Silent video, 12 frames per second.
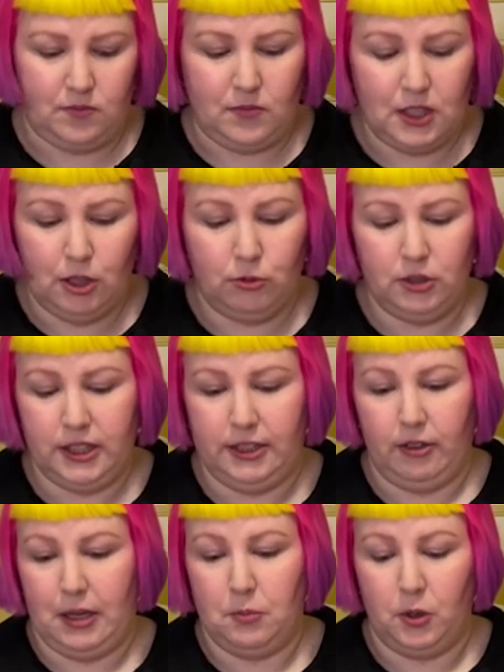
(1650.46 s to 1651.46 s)
a really
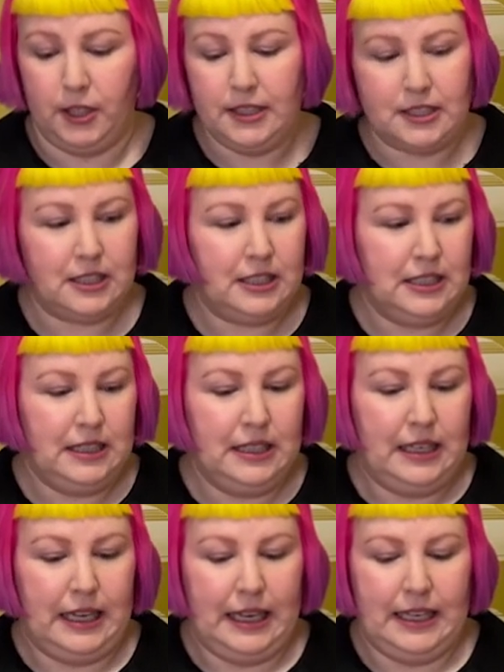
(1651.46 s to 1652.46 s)
great point.
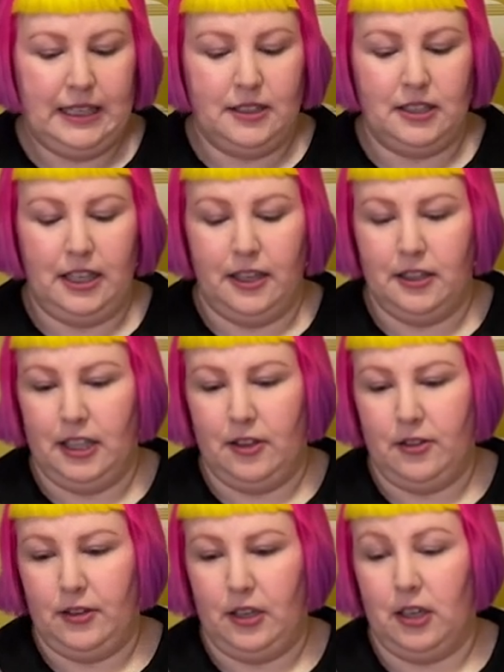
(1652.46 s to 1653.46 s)
And yeah, the other
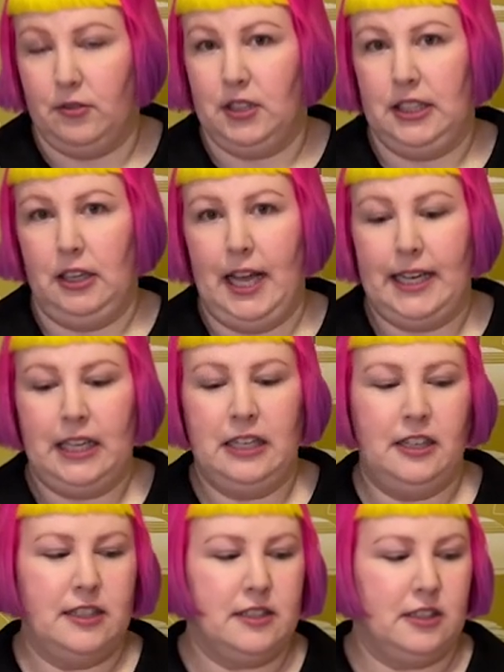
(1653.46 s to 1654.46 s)
thing I really like
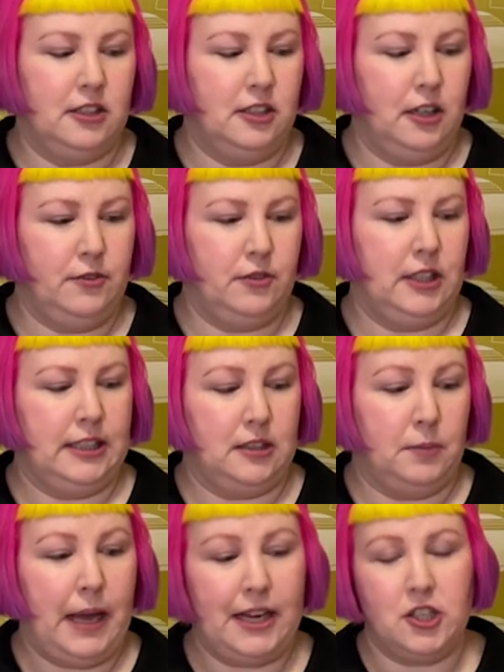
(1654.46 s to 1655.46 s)
is, yeah, I feel like the
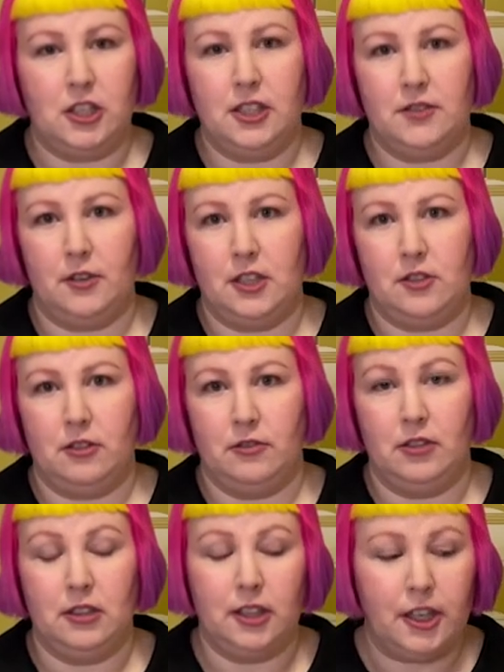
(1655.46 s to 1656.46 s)
packaging is very sort of
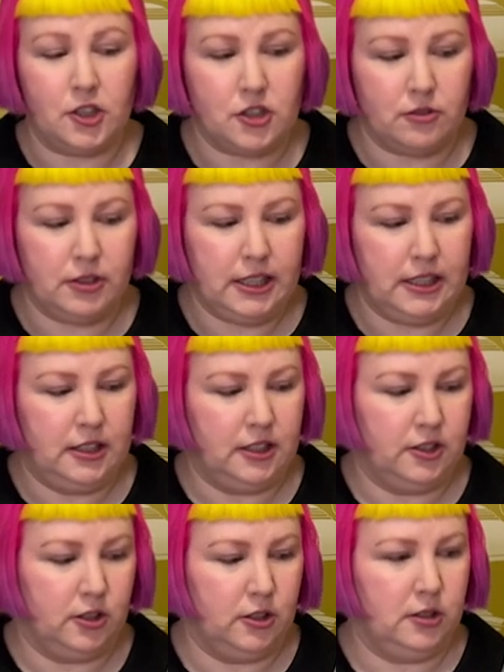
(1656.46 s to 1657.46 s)
luxury, you
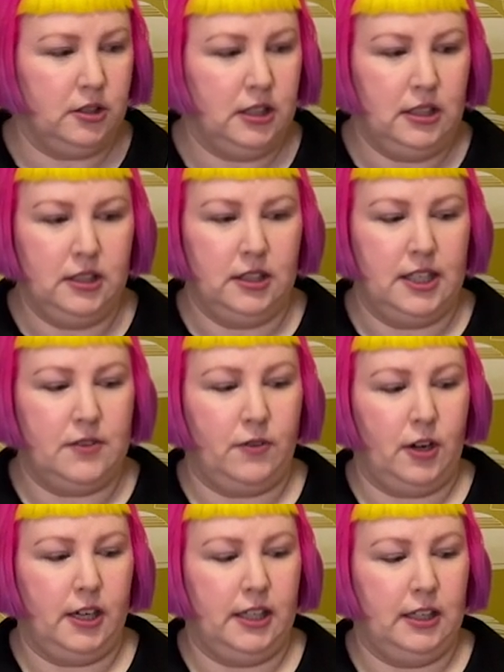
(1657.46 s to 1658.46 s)
know, it's
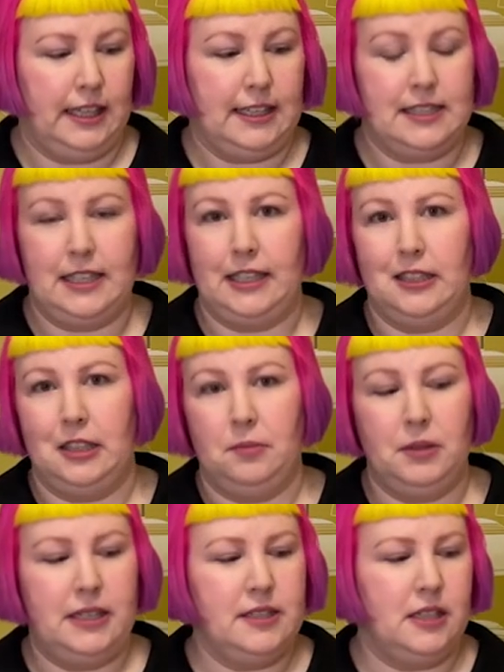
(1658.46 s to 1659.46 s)
very like aesthetically
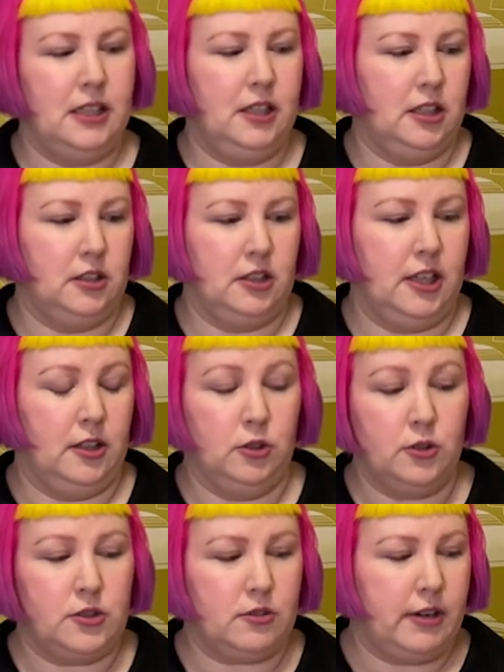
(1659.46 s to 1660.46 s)
pleasing. It, yeah, it
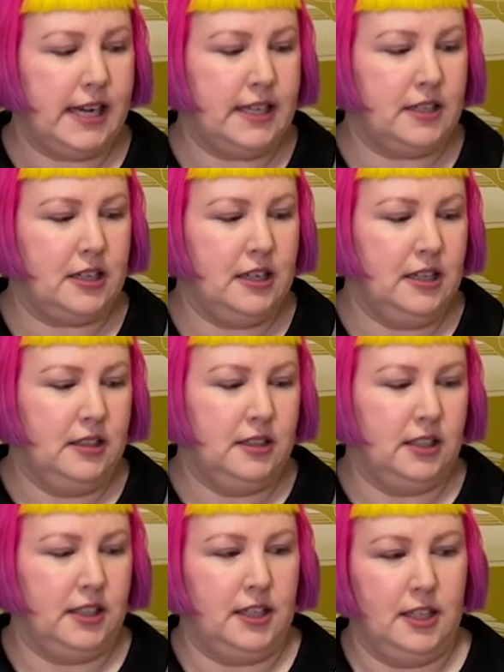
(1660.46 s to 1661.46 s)
looks great.
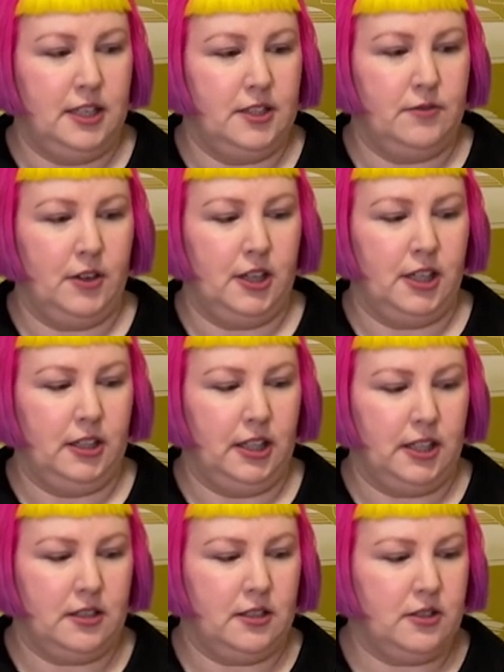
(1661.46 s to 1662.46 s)
It is very
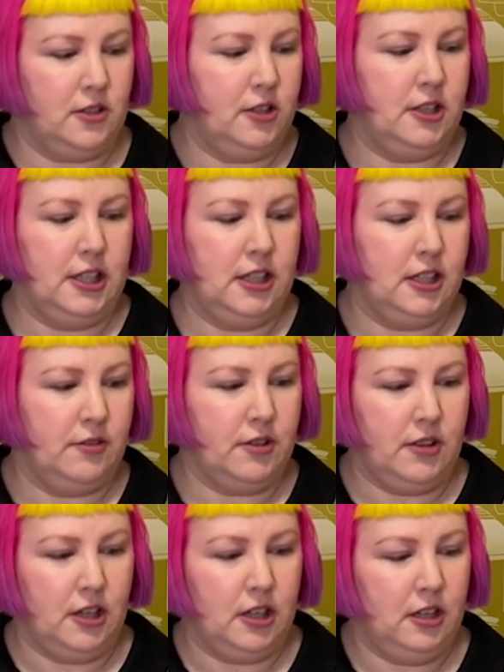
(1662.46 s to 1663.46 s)
like sturdy and
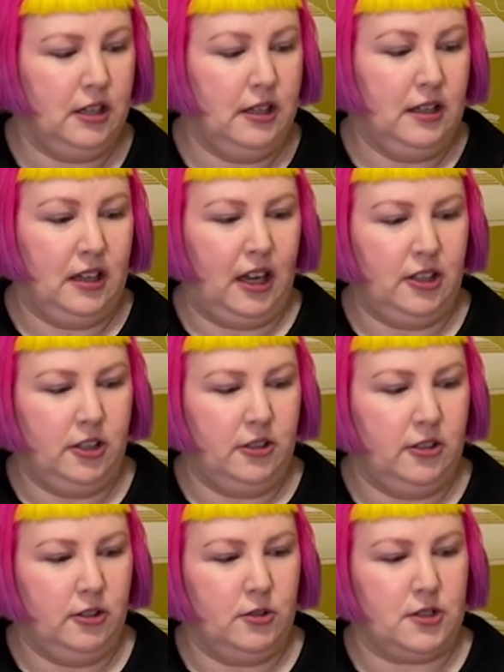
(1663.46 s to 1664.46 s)
everything. And you know,
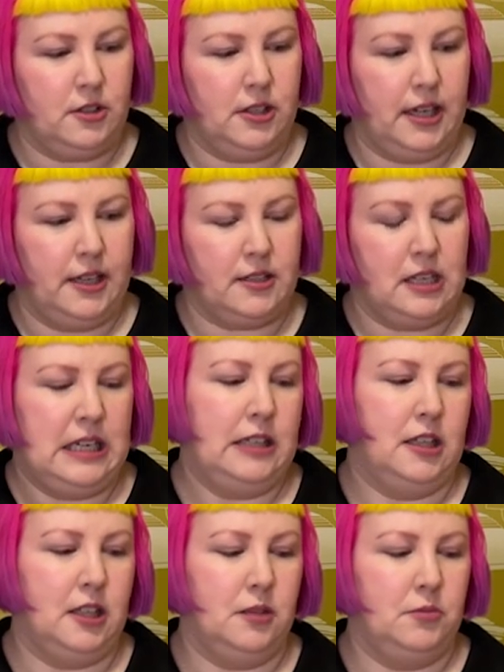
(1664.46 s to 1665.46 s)
you also get
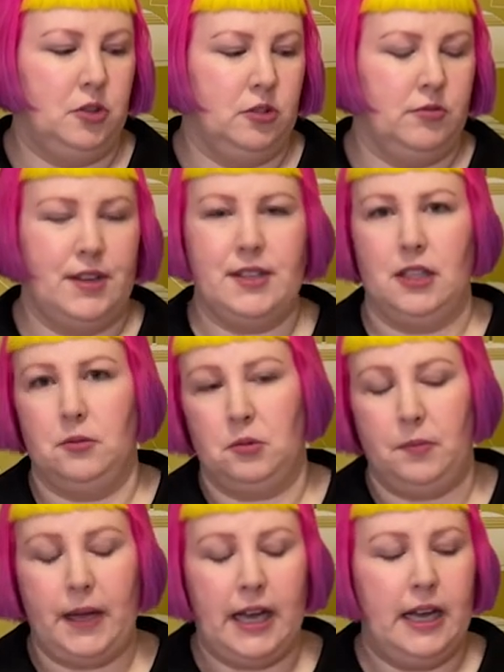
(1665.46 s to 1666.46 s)
your resealable
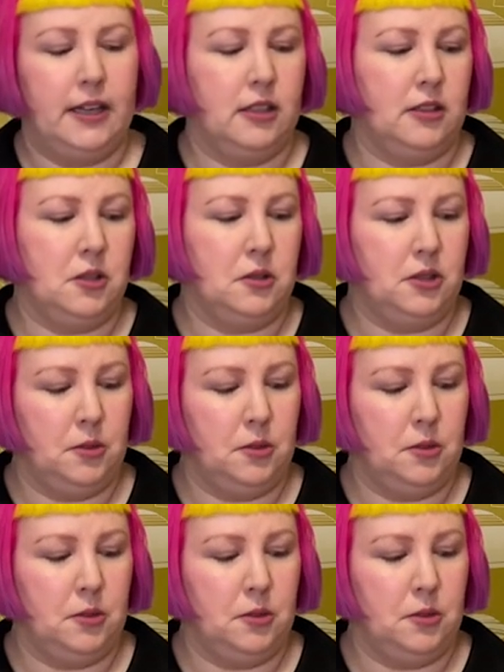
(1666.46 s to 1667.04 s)
bag and your